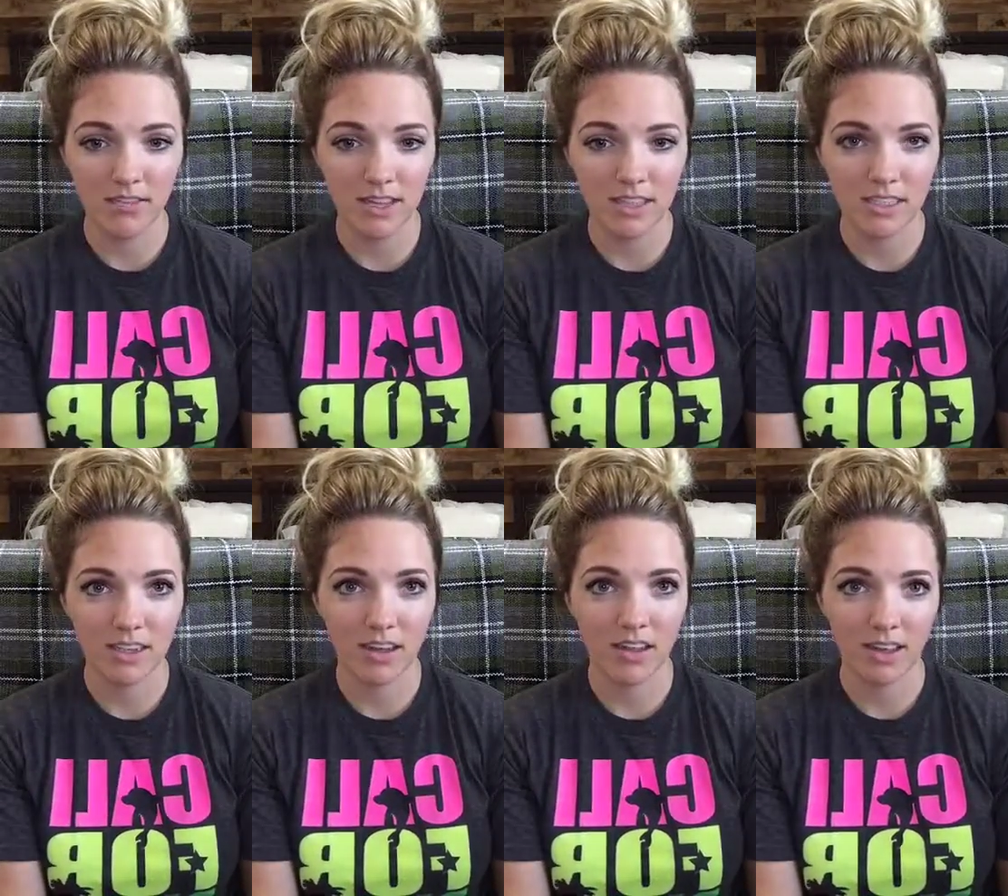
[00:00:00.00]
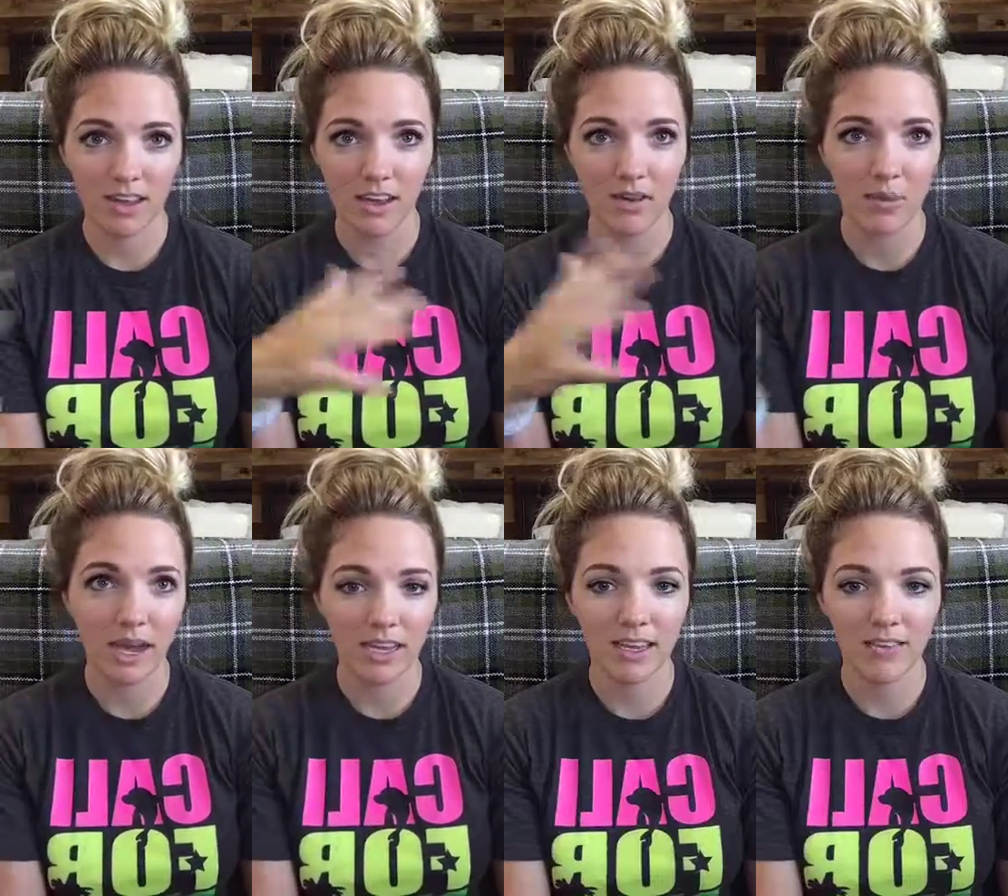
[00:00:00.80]
But that's not like
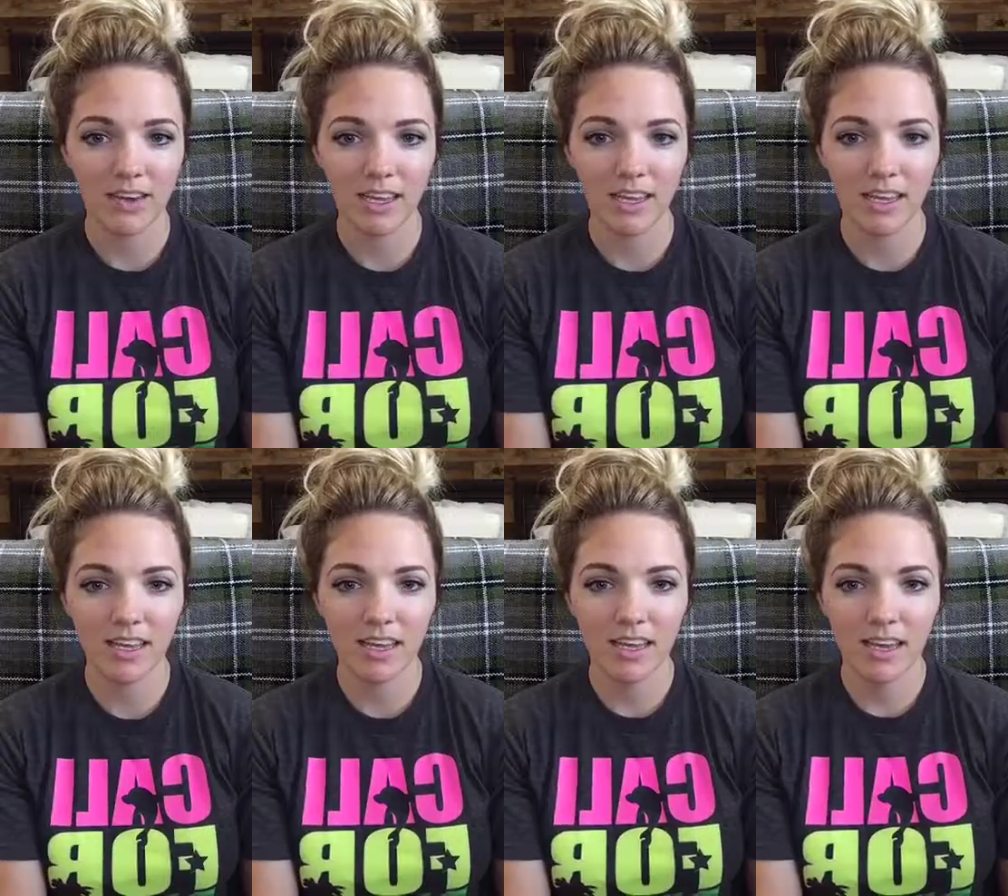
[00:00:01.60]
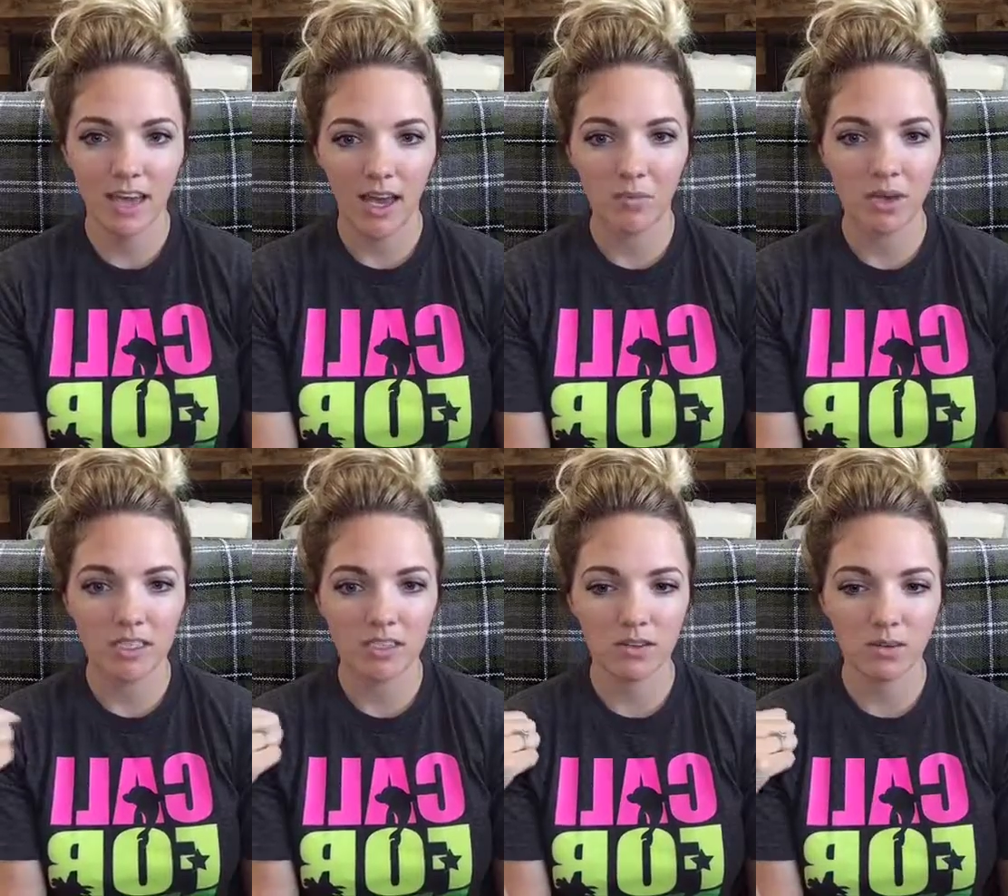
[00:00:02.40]
unpacking everything and
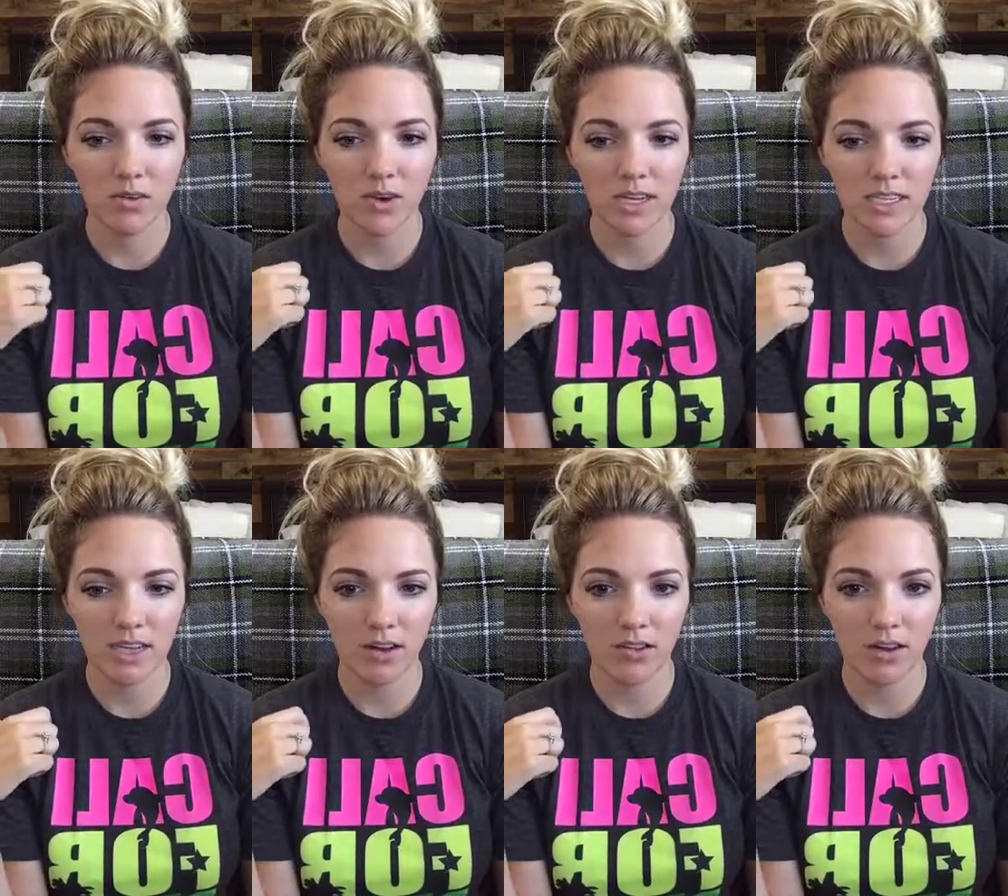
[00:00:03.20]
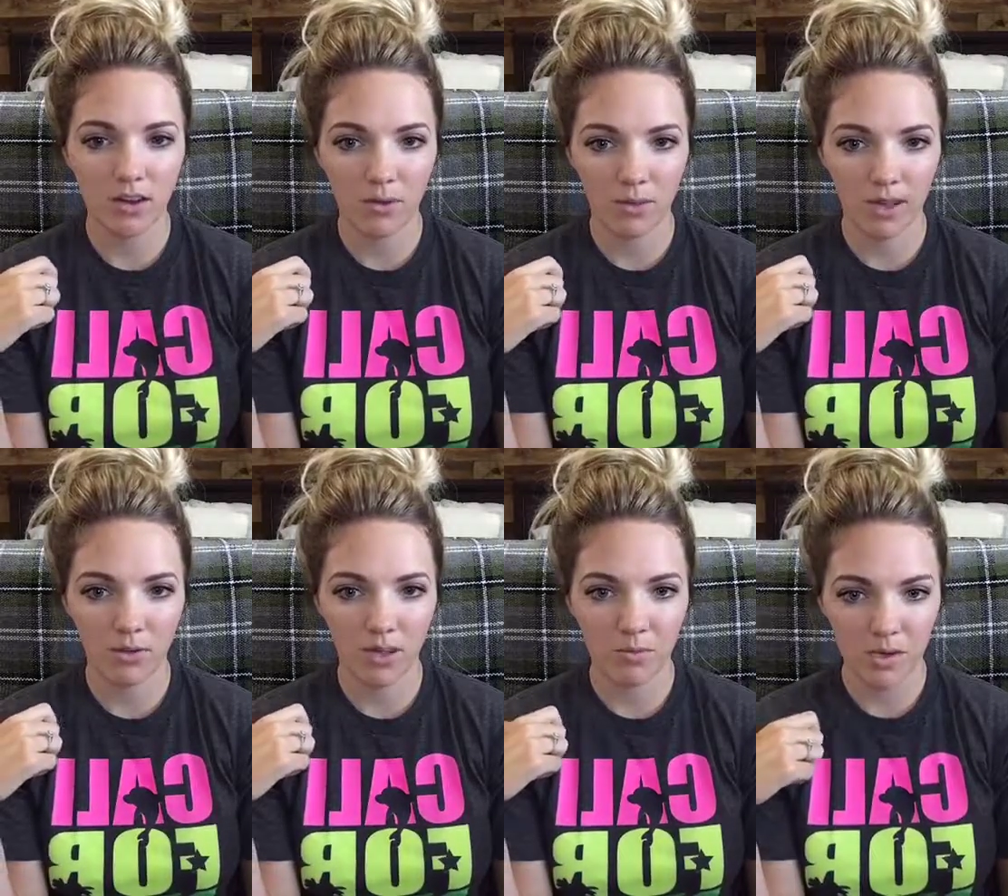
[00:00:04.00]
plus we're renting out the home that
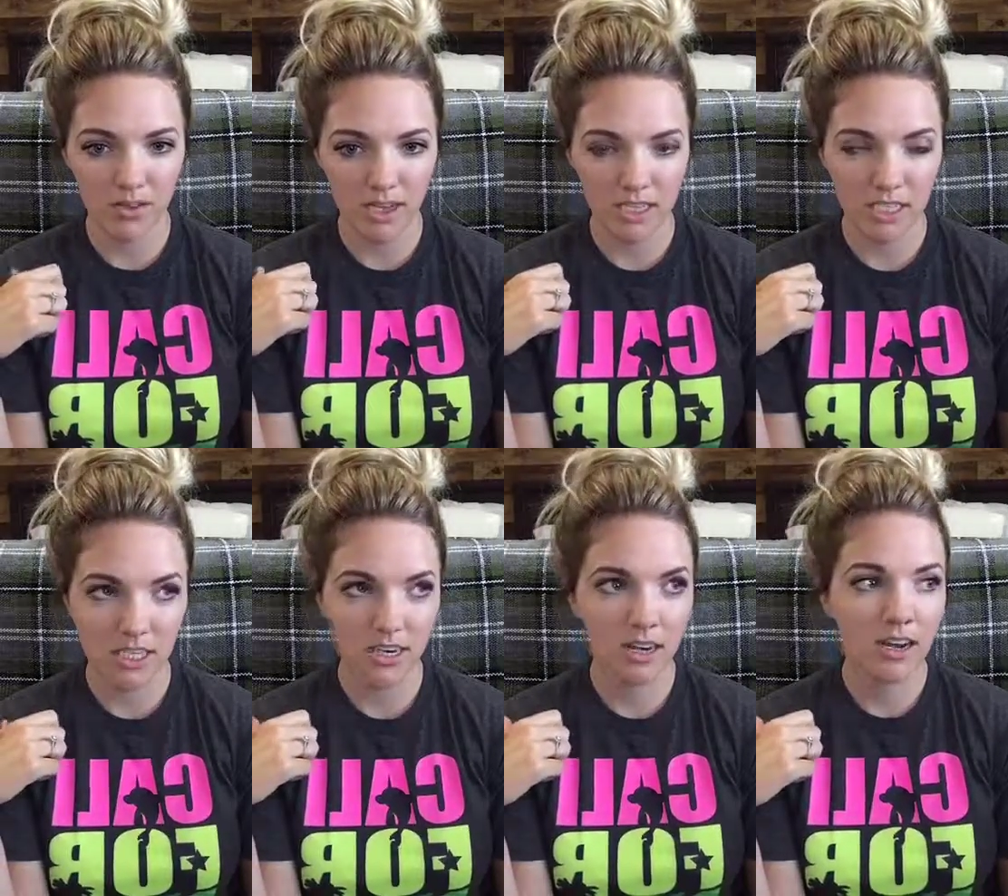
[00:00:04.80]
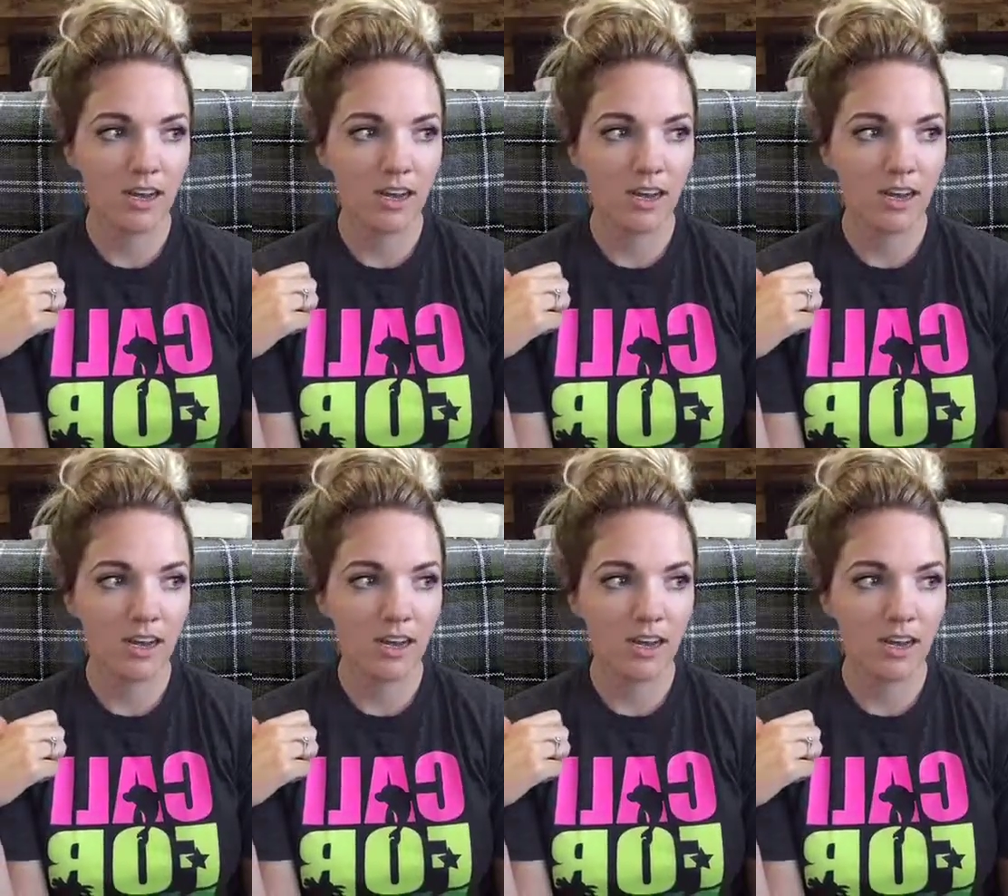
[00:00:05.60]
we built last year.